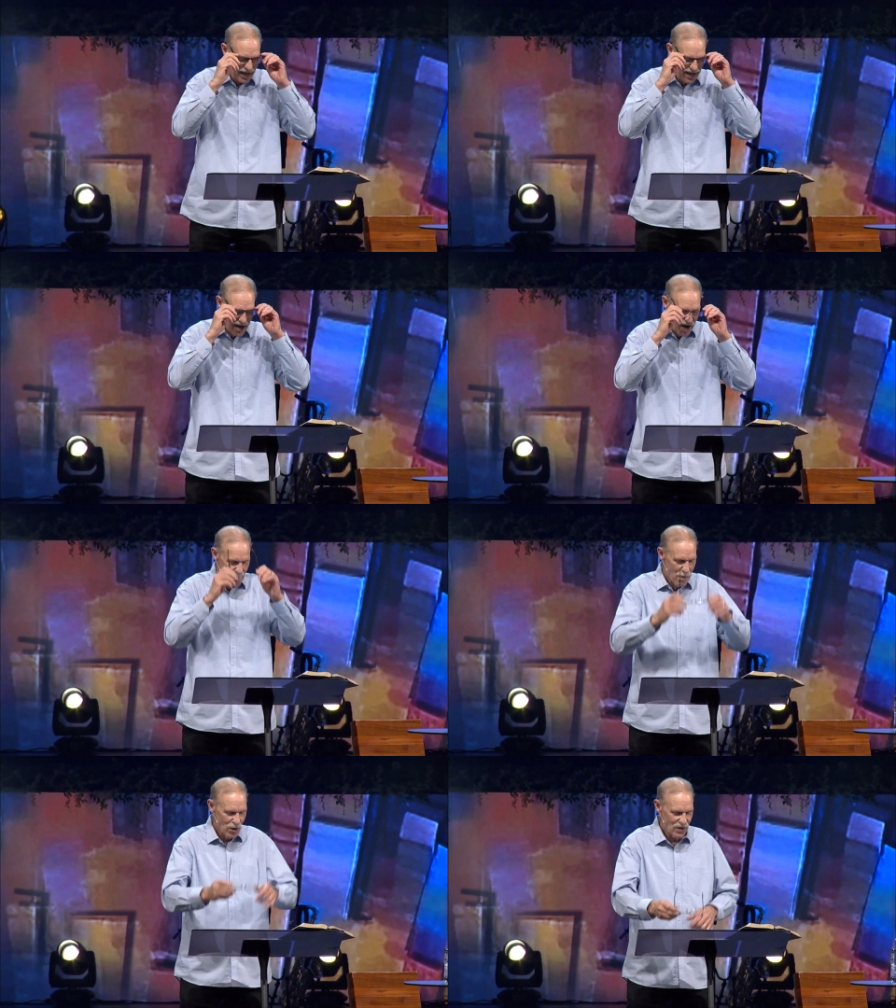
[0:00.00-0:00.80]
And
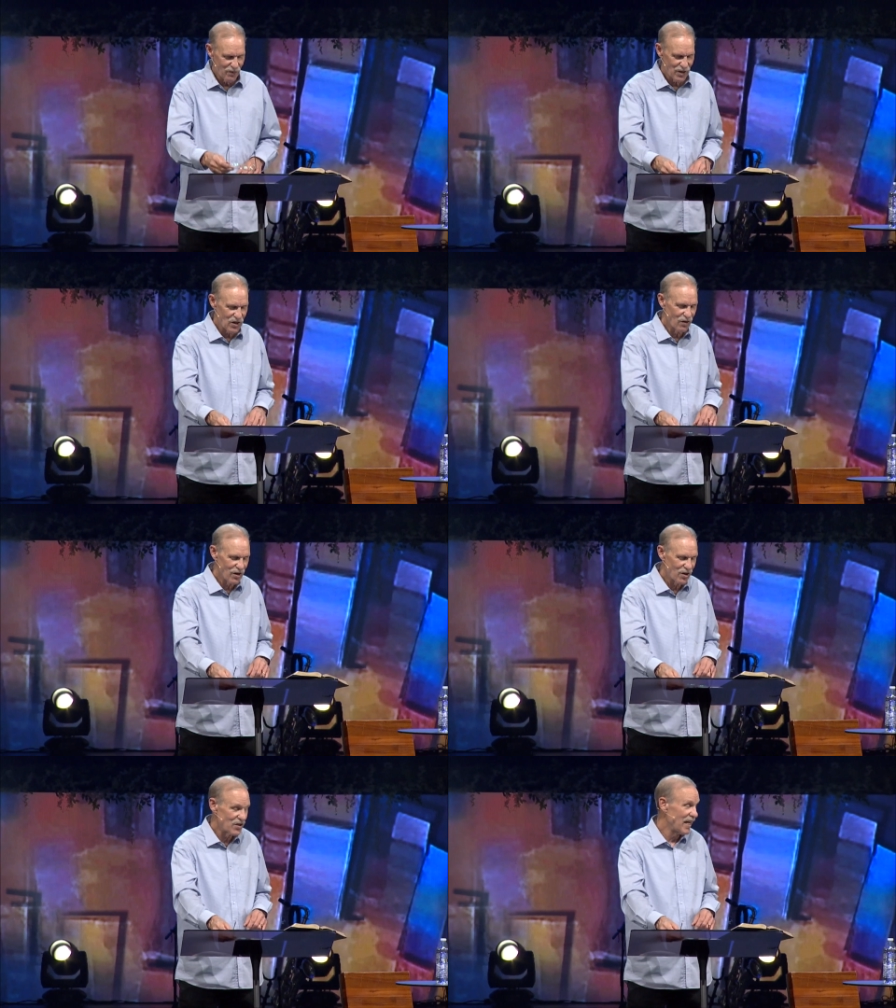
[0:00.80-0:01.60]
most of us
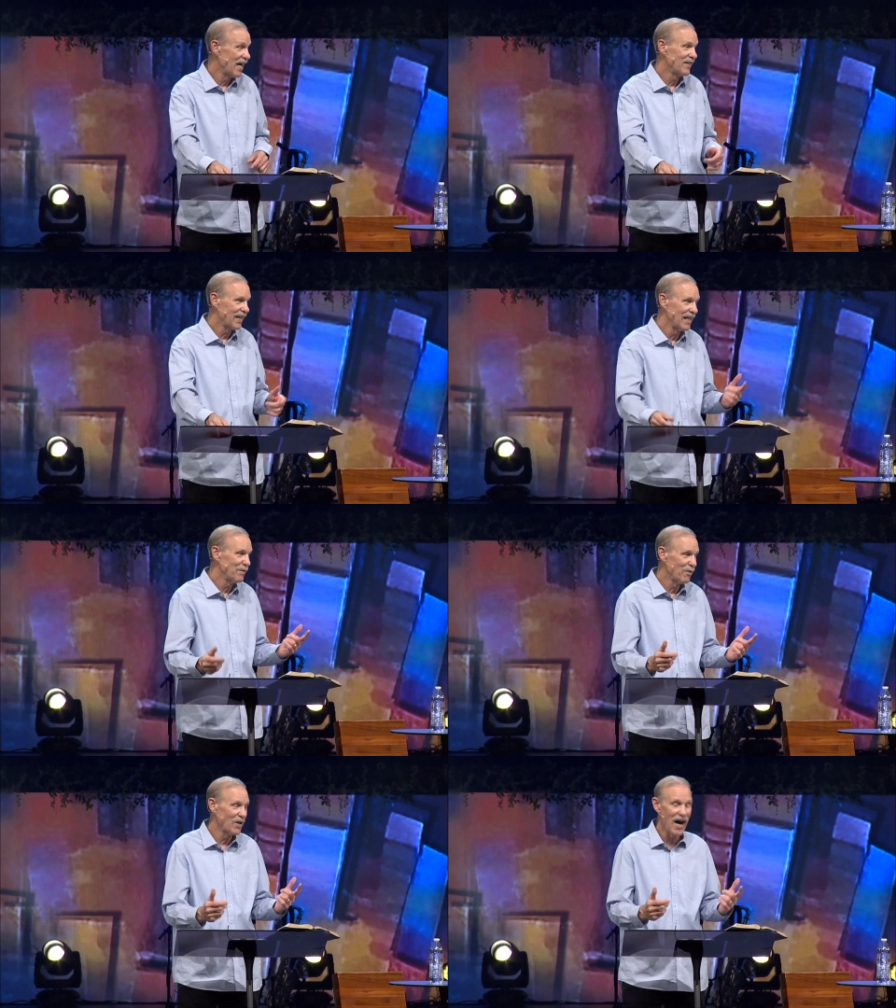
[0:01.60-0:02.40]
don't understand the
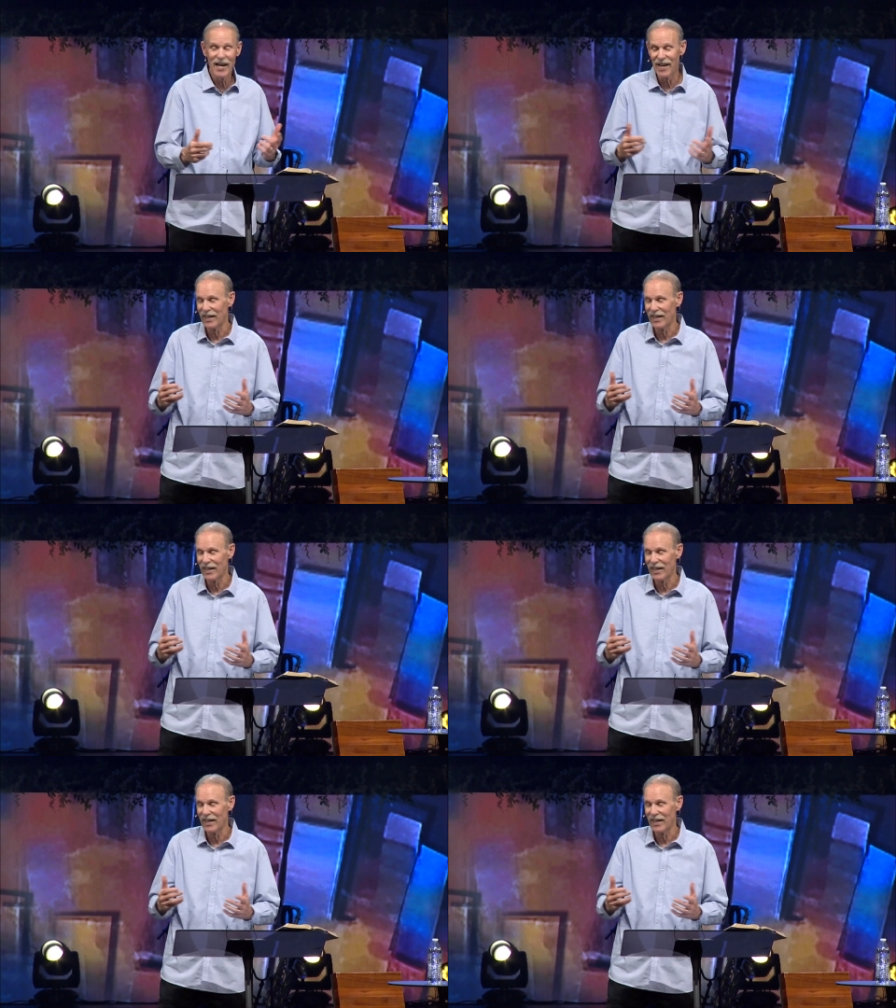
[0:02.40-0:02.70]
kingdom of God.